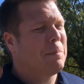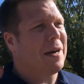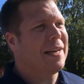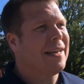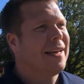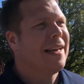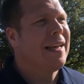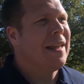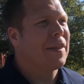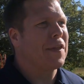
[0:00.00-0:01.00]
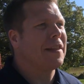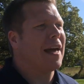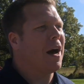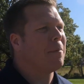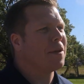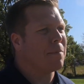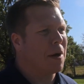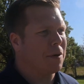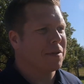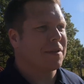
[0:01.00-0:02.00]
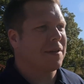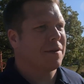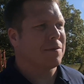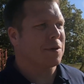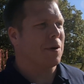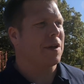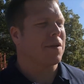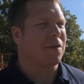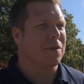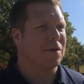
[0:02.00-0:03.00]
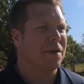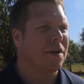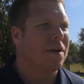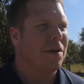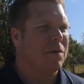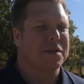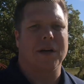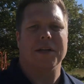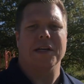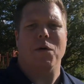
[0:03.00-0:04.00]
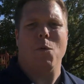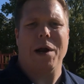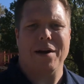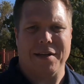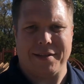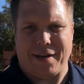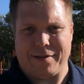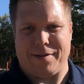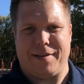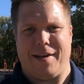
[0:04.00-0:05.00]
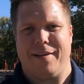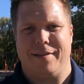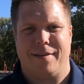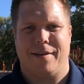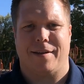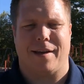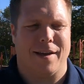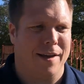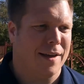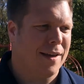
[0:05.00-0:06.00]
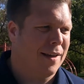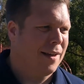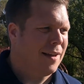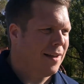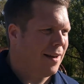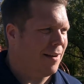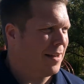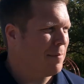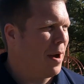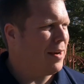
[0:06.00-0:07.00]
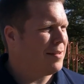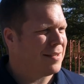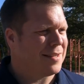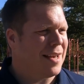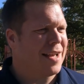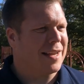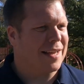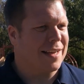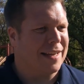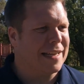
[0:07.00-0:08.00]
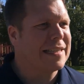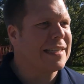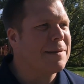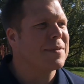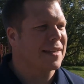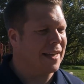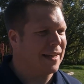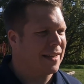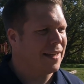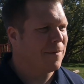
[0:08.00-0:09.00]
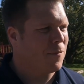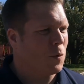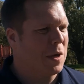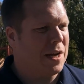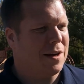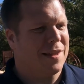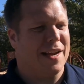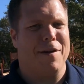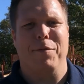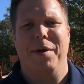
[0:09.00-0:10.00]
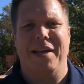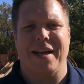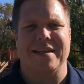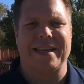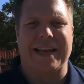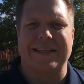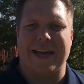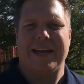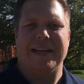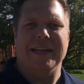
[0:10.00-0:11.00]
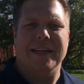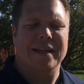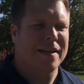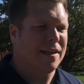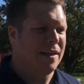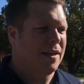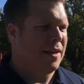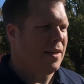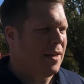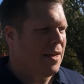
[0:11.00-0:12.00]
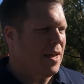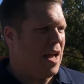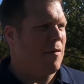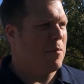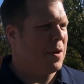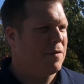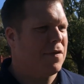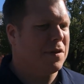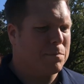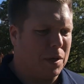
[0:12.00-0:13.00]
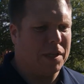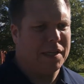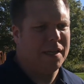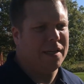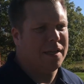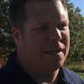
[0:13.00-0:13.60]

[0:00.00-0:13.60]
But the thing that helped me the most was going through what's called an awareness exercise, okay? Now, in modern society, it seems like we hear that everybody has anxiety, everybody feels bullied,